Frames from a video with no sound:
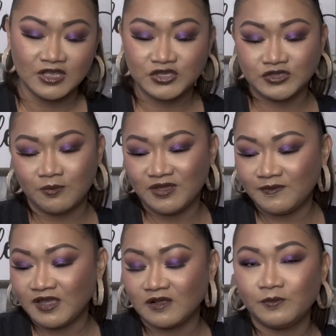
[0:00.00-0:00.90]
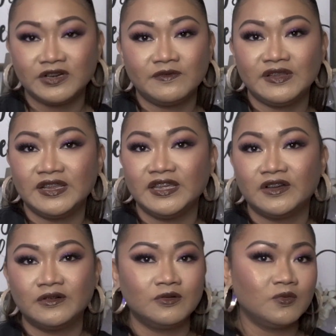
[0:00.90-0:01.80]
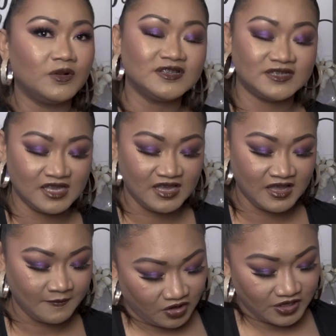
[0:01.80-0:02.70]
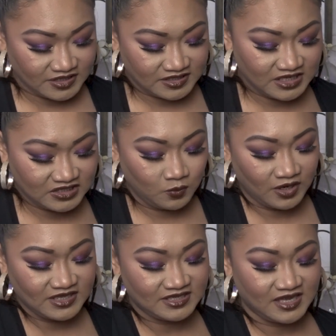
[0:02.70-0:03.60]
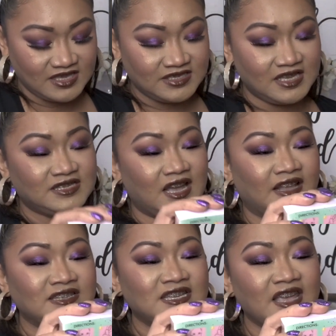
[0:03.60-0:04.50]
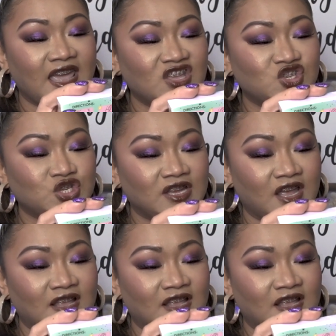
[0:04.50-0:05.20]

So maybe I'll put a video, we'll see, because this one says it's anti-aging,